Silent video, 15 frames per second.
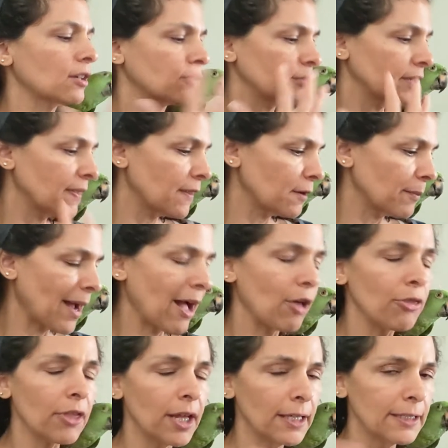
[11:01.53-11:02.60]
or in their
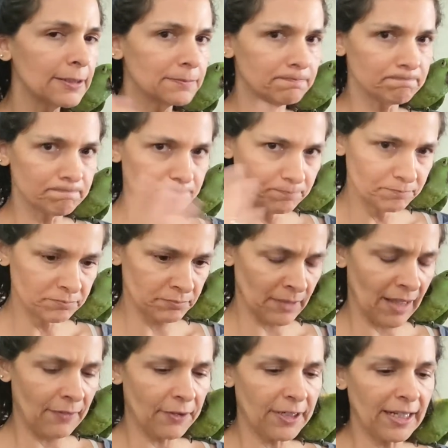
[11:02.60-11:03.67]
mouth,
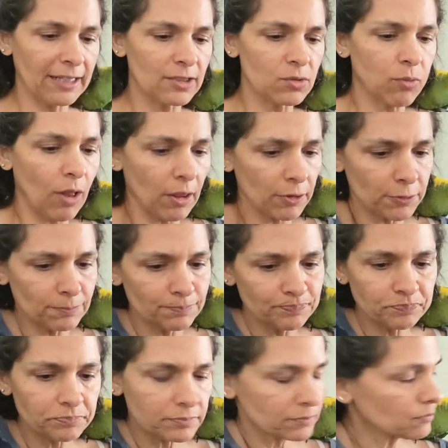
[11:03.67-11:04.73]
and they're getting swallowed.
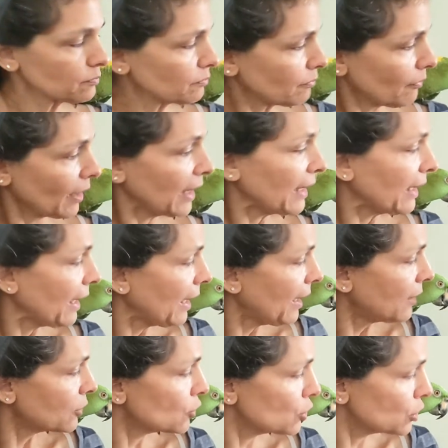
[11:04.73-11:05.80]

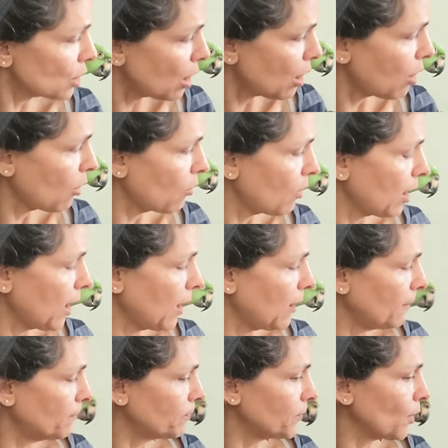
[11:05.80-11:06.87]
So
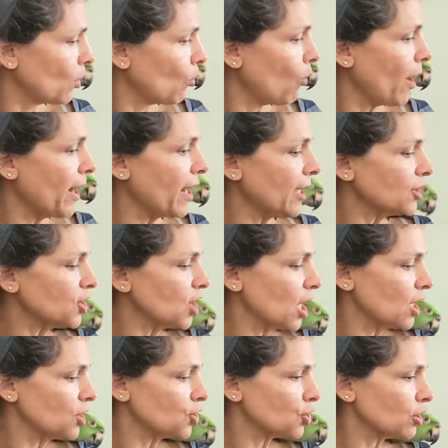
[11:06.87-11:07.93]
when I
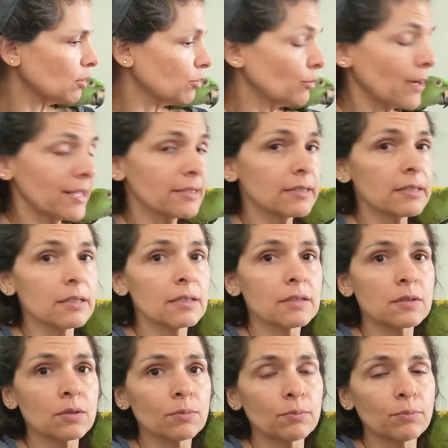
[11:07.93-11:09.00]
changed
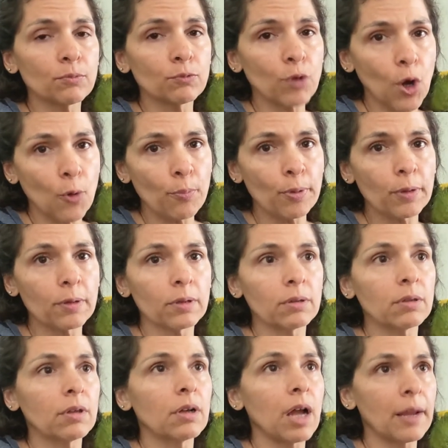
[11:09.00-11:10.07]
Lorenzo's
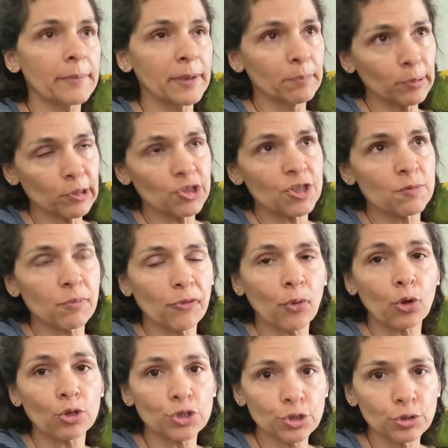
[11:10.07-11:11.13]
perches
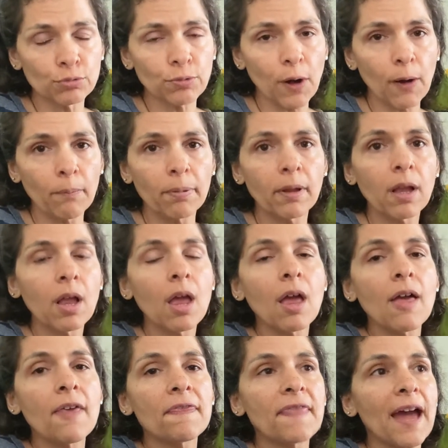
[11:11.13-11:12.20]
before to rope,
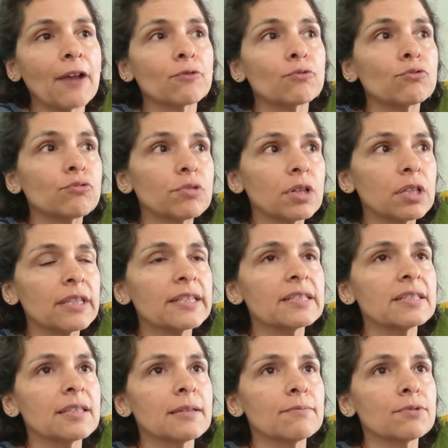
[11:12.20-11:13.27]
that really
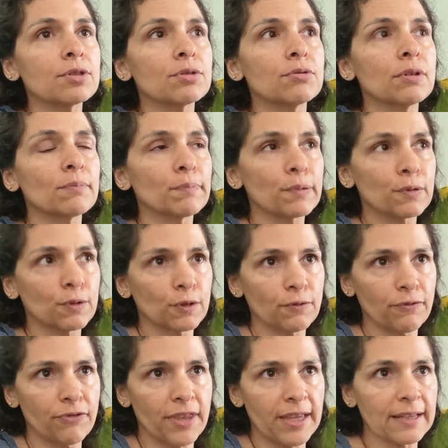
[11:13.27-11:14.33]
seemed to improve
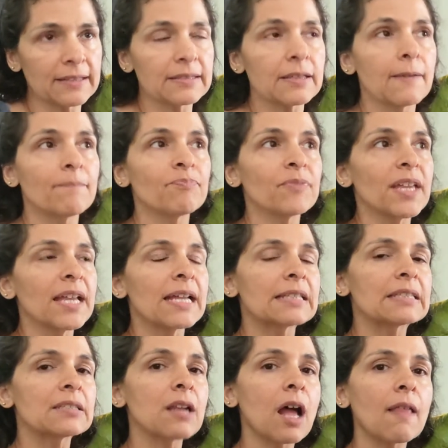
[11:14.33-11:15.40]
things.
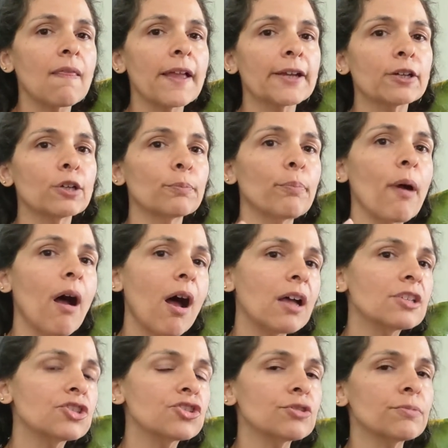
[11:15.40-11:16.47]
It's not like her
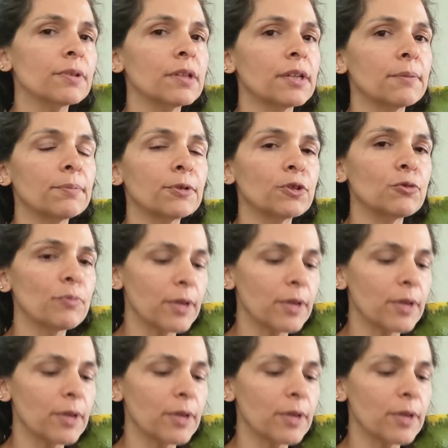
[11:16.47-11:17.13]
posture really improved,